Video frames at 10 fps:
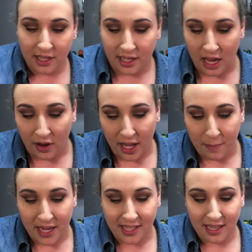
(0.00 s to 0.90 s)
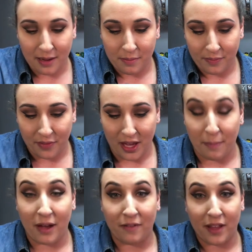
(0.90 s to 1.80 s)
Now again, because I'm
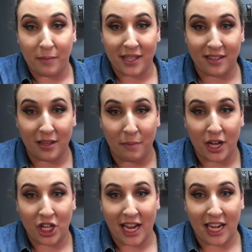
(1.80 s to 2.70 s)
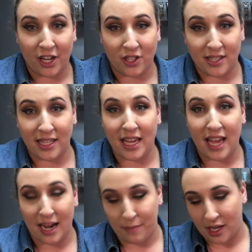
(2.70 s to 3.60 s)
above them this much, I can actually see,
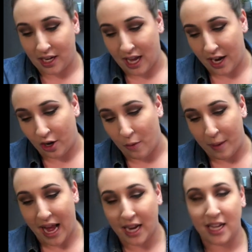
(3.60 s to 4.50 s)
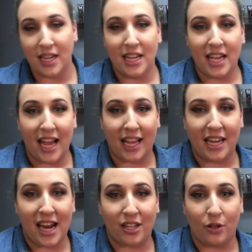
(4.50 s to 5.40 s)
and I'm gonna kind of go back and
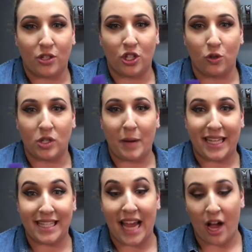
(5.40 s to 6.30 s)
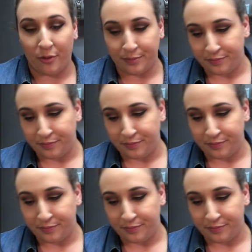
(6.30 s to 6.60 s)
connect those 2 spots now.